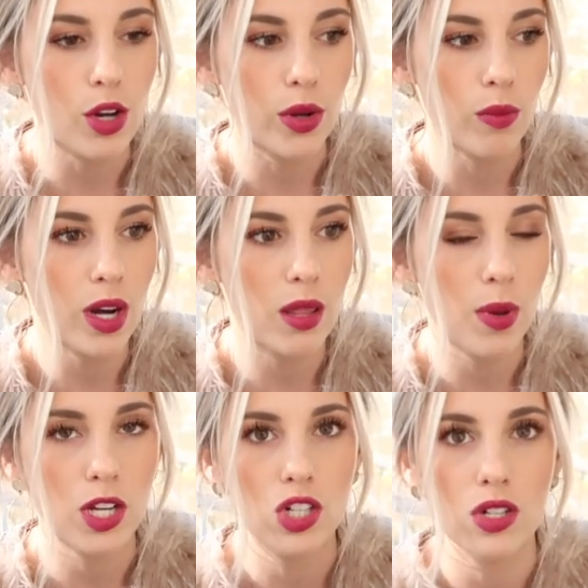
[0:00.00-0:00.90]
So in one of the
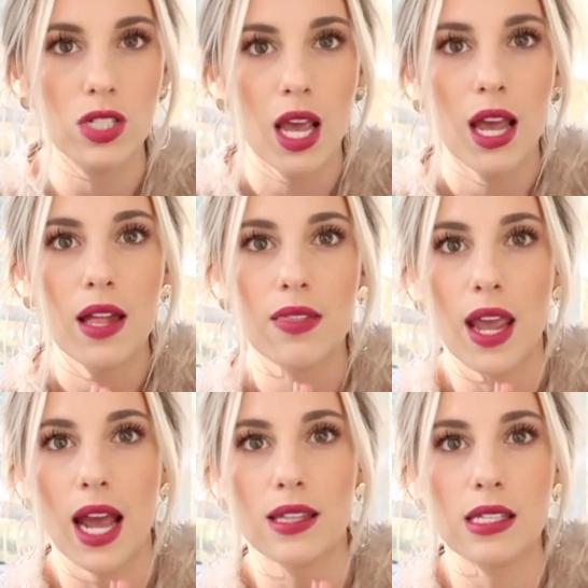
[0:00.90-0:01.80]
pictures,
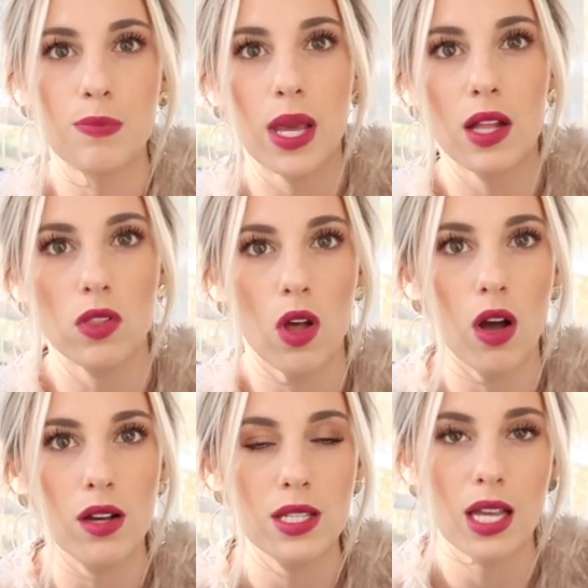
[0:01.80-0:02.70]
they had this big
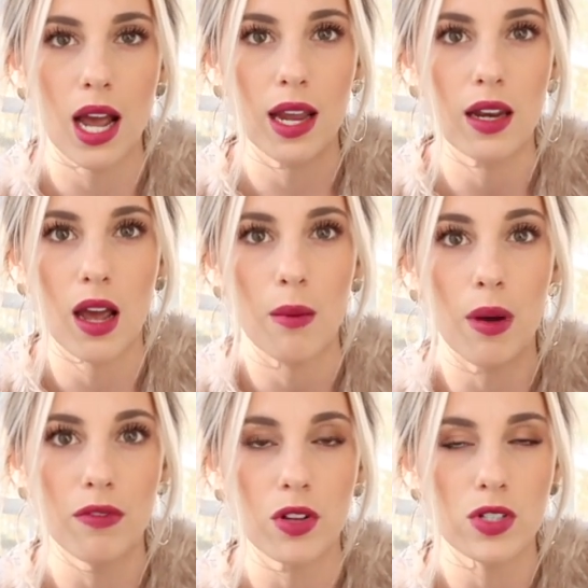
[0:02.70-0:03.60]
long sign
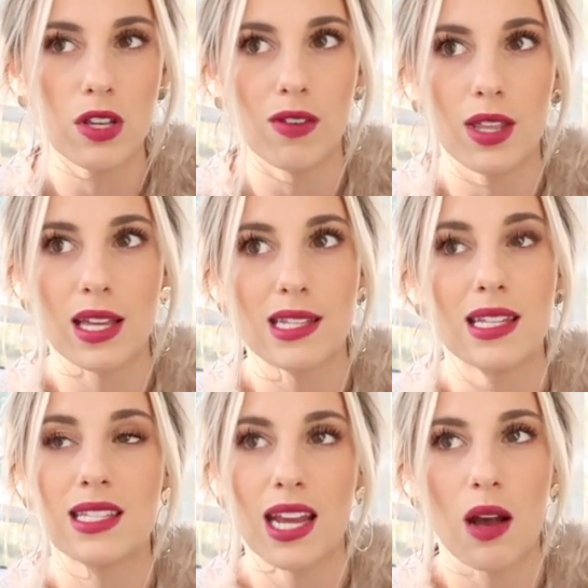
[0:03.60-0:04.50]
above their TV that
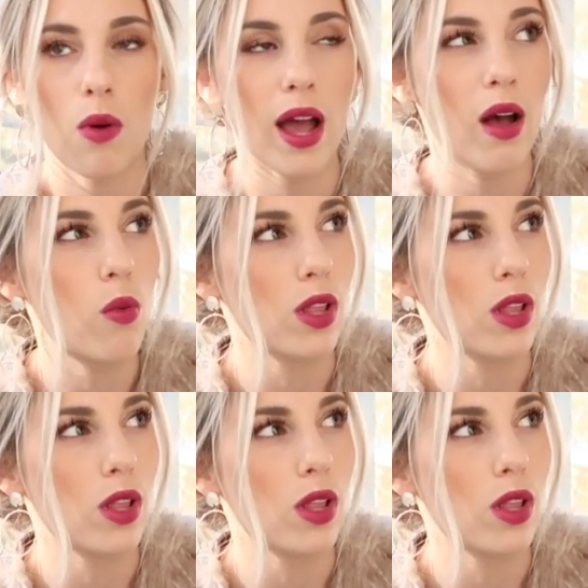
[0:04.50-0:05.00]
said stay a while.